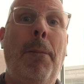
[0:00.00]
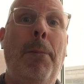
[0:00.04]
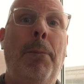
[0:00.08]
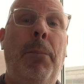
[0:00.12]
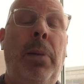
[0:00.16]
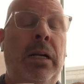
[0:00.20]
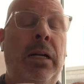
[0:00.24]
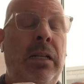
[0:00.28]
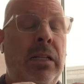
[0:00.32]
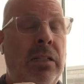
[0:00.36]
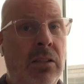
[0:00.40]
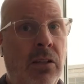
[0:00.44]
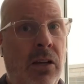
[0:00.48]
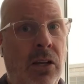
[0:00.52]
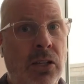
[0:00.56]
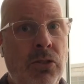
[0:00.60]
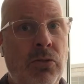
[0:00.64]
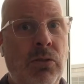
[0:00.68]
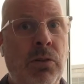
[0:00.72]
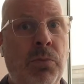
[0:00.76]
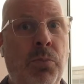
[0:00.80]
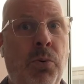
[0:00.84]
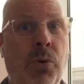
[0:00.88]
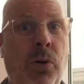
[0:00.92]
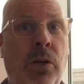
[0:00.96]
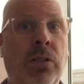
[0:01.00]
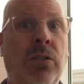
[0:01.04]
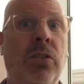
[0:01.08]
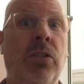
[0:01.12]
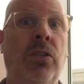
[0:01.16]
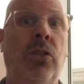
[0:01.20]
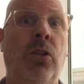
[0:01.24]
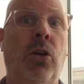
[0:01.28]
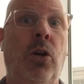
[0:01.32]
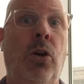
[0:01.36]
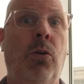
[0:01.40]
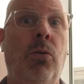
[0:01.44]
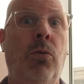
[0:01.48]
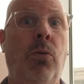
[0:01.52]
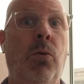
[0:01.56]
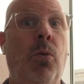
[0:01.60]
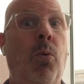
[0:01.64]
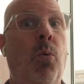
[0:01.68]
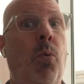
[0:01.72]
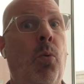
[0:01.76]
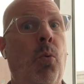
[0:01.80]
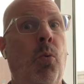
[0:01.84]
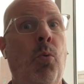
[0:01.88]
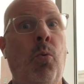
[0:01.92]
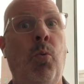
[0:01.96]
but it's also important to know
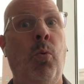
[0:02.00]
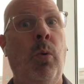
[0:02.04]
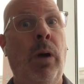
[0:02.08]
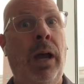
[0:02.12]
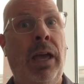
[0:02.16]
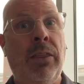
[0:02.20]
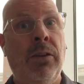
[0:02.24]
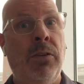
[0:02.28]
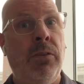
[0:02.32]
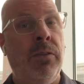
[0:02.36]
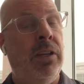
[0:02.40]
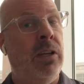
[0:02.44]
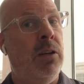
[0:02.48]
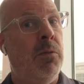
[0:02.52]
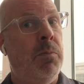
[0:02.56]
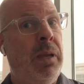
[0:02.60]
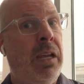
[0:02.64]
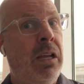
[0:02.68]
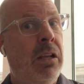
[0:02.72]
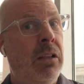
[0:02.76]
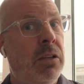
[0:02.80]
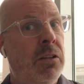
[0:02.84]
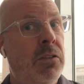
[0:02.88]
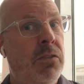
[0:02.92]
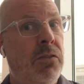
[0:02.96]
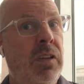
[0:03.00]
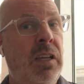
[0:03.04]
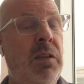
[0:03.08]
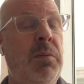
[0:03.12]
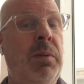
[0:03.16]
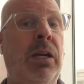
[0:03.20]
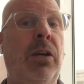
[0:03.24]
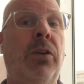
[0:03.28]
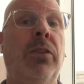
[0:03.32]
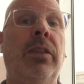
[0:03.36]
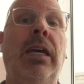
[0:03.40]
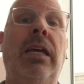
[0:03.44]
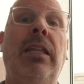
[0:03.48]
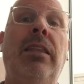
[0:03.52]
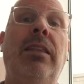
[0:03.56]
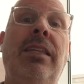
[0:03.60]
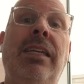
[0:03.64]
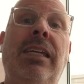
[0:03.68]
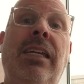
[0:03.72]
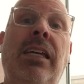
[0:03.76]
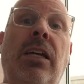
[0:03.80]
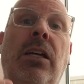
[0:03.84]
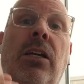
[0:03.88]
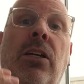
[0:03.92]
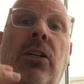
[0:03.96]
whether they're male or female, that
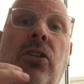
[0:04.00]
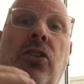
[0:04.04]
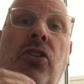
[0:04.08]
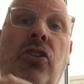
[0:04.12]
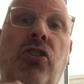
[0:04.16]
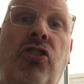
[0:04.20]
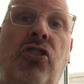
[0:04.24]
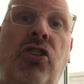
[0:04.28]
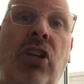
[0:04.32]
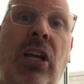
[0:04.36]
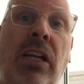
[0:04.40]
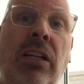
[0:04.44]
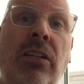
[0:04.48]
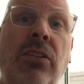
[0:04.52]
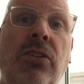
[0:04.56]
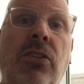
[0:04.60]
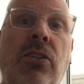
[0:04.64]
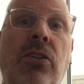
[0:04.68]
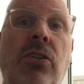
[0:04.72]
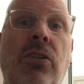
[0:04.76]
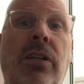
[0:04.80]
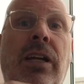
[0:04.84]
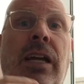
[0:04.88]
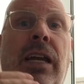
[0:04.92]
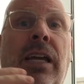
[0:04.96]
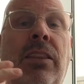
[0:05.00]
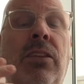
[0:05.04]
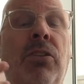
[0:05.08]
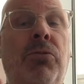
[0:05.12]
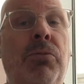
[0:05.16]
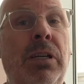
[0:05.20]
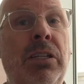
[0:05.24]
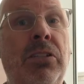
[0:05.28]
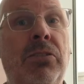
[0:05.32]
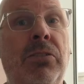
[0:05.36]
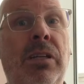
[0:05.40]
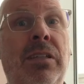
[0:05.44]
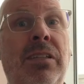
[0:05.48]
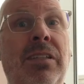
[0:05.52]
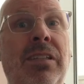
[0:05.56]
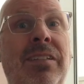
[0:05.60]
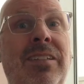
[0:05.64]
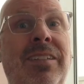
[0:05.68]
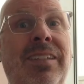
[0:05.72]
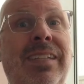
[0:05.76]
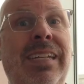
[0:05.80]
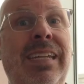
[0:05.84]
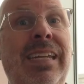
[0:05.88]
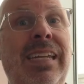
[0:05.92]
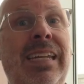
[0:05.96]
the gender and the race or
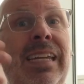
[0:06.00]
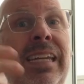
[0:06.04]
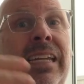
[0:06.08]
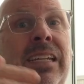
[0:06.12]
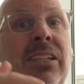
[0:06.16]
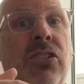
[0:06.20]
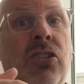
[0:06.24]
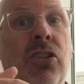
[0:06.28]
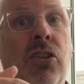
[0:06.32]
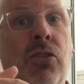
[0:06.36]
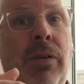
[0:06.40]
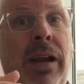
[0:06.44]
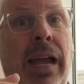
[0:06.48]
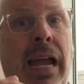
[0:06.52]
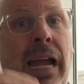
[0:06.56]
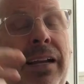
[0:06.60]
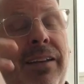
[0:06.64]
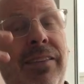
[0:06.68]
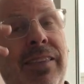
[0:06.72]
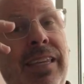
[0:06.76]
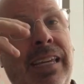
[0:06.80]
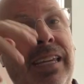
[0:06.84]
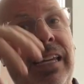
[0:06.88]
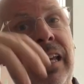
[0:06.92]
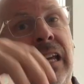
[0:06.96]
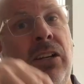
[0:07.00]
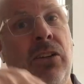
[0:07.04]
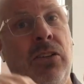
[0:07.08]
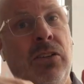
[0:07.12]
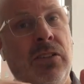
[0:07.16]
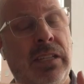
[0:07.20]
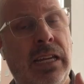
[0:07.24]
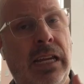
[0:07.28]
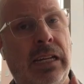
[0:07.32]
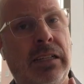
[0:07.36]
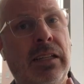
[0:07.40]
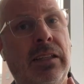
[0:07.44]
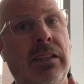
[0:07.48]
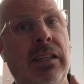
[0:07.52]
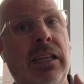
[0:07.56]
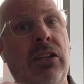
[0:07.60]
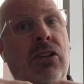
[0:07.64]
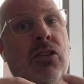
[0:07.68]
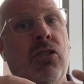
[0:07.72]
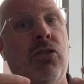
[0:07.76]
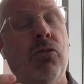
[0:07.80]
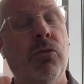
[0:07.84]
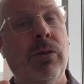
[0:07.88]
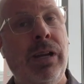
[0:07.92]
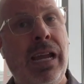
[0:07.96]
ethnicity interact, they intersect, and they
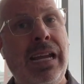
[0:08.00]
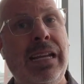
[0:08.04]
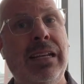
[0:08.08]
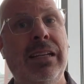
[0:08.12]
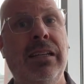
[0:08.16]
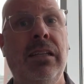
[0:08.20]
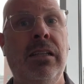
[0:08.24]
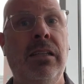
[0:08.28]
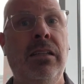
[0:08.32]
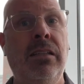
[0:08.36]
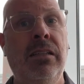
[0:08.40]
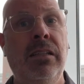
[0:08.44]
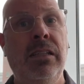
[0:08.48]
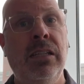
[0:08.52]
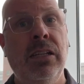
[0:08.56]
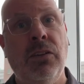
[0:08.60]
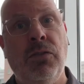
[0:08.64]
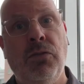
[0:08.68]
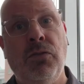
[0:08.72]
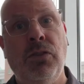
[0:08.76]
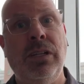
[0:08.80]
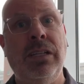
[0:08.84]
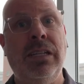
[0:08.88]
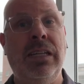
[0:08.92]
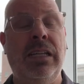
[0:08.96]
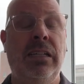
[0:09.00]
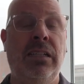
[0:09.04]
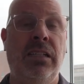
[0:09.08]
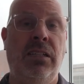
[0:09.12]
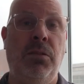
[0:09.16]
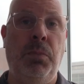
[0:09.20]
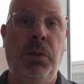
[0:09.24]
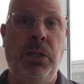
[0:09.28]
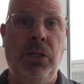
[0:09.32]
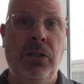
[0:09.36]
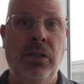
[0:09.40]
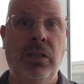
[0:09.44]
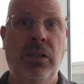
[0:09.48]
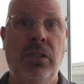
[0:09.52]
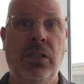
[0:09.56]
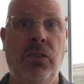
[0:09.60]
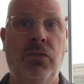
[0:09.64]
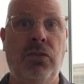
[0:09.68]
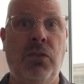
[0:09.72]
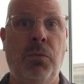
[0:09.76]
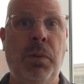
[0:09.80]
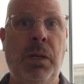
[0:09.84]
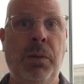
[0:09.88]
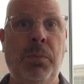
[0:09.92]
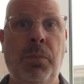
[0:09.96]
create different experiences
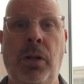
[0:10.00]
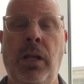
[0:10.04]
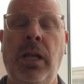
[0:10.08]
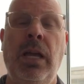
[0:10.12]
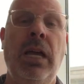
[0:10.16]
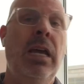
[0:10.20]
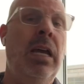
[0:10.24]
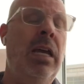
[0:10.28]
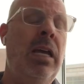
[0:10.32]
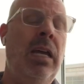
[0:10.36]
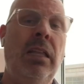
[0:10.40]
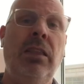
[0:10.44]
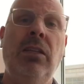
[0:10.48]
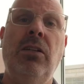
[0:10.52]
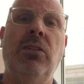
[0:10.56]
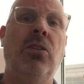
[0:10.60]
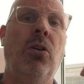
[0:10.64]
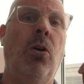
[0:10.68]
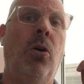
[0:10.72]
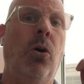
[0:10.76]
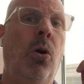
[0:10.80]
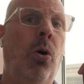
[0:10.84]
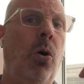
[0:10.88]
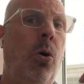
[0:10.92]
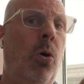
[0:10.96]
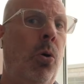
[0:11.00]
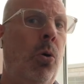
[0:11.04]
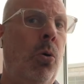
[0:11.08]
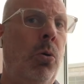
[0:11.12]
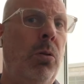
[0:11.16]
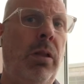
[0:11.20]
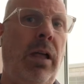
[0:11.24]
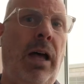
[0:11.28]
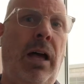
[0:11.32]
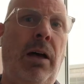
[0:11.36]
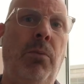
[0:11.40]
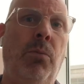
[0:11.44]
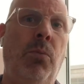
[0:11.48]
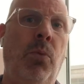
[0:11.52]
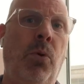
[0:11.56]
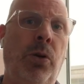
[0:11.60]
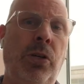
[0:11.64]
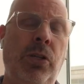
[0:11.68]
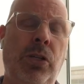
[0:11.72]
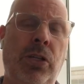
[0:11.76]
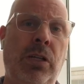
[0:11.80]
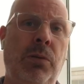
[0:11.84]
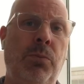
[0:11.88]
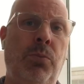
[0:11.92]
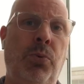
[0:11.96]
for people. And there's a whole lot more
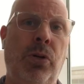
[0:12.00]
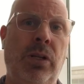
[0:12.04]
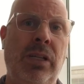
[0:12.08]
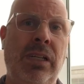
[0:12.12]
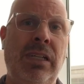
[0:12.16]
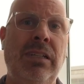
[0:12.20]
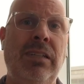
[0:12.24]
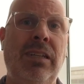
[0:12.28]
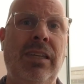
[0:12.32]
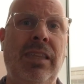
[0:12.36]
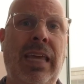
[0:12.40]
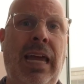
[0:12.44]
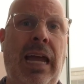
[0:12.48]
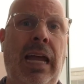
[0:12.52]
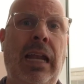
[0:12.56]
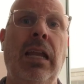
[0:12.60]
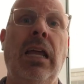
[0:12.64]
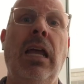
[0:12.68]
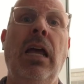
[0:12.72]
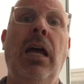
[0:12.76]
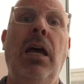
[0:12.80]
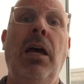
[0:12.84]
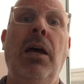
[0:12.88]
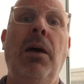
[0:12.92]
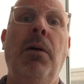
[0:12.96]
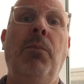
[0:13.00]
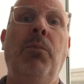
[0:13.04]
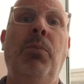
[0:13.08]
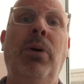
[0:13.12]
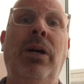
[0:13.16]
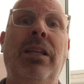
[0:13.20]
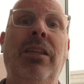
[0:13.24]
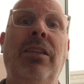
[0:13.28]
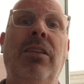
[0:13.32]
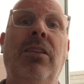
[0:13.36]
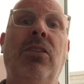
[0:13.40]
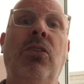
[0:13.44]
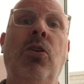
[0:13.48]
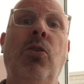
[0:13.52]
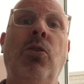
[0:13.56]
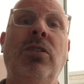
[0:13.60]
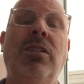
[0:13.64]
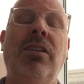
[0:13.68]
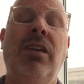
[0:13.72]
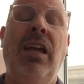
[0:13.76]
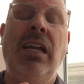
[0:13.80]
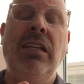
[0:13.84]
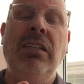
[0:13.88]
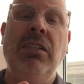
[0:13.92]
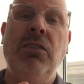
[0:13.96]
you could put into that. But those
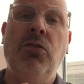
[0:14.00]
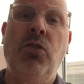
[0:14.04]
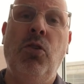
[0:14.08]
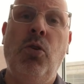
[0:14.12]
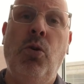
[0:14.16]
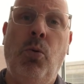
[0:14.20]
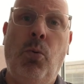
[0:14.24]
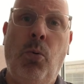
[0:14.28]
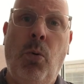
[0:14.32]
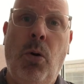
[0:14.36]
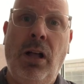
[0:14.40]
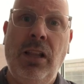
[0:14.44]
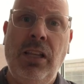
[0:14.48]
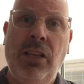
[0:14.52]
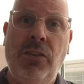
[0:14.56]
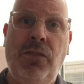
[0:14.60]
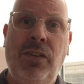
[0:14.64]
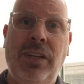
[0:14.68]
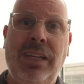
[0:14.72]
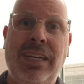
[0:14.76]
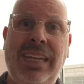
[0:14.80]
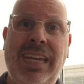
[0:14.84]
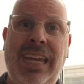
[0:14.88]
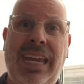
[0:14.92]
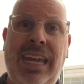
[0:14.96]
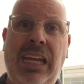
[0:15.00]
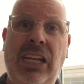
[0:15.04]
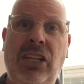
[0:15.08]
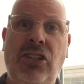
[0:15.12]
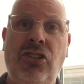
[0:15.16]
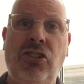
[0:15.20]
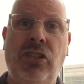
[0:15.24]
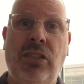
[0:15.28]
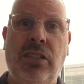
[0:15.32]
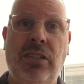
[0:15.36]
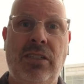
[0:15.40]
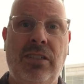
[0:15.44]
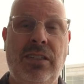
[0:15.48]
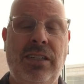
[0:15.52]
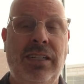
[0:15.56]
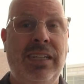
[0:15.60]
kinds of qualifications,